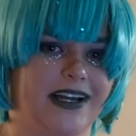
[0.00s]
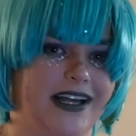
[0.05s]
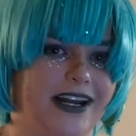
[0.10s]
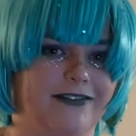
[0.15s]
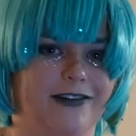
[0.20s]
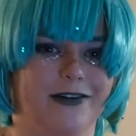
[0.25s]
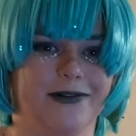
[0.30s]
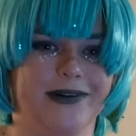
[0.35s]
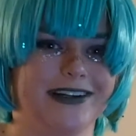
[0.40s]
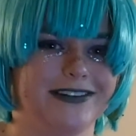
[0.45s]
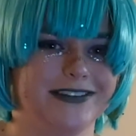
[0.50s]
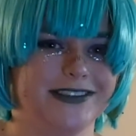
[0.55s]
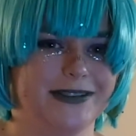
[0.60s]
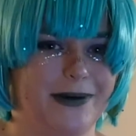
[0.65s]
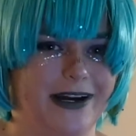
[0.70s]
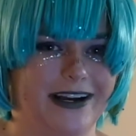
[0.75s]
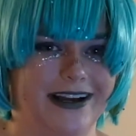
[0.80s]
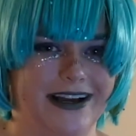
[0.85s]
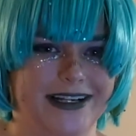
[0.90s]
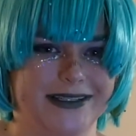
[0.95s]
not everyone knows
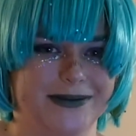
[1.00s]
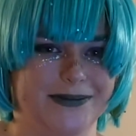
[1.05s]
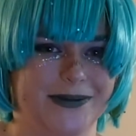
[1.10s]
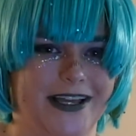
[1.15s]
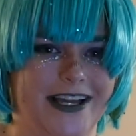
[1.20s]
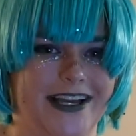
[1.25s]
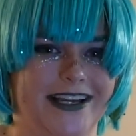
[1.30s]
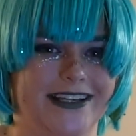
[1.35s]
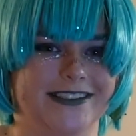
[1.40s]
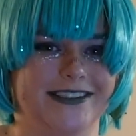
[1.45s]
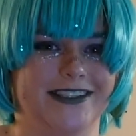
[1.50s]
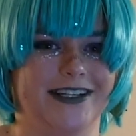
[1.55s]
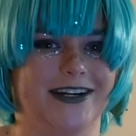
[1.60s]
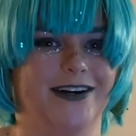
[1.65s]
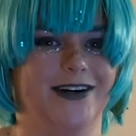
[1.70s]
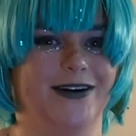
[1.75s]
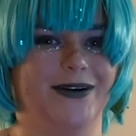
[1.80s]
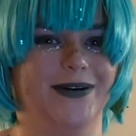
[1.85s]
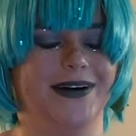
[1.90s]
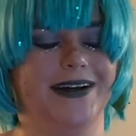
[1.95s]
about cosplay,
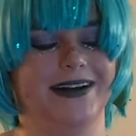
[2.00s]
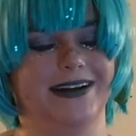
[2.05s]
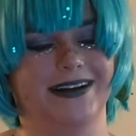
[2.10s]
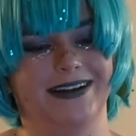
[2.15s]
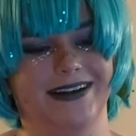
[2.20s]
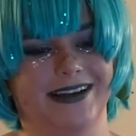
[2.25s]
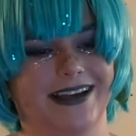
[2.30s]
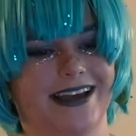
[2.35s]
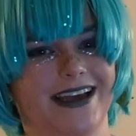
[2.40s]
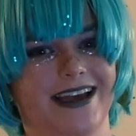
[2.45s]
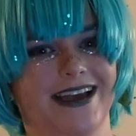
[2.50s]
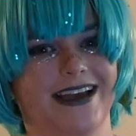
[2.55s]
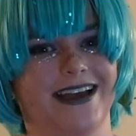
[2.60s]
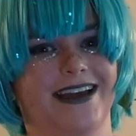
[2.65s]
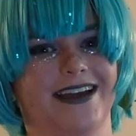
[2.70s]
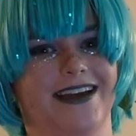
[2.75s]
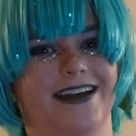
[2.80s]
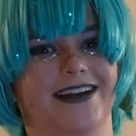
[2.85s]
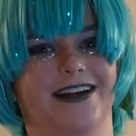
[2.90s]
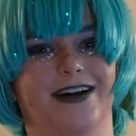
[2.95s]
so,
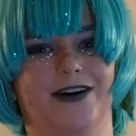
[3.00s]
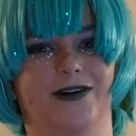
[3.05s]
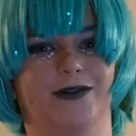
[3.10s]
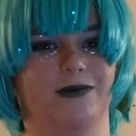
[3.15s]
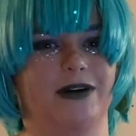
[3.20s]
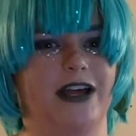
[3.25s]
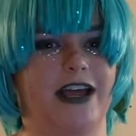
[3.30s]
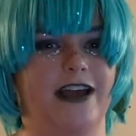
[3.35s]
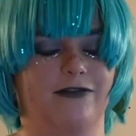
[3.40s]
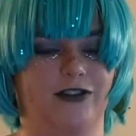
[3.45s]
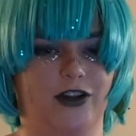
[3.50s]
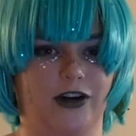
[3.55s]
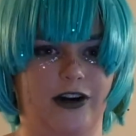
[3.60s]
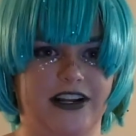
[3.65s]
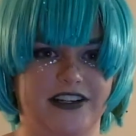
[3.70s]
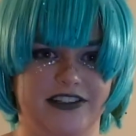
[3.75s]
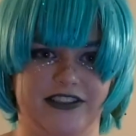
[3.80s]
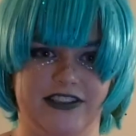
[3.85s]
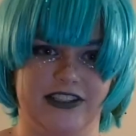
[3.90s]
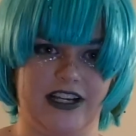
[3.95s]
you know, if there
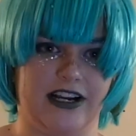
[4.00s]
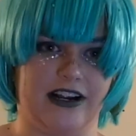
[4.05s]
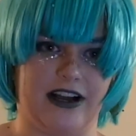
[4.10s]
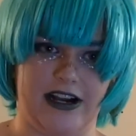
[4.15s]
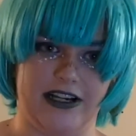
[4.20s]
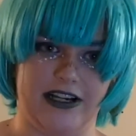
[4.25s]
is a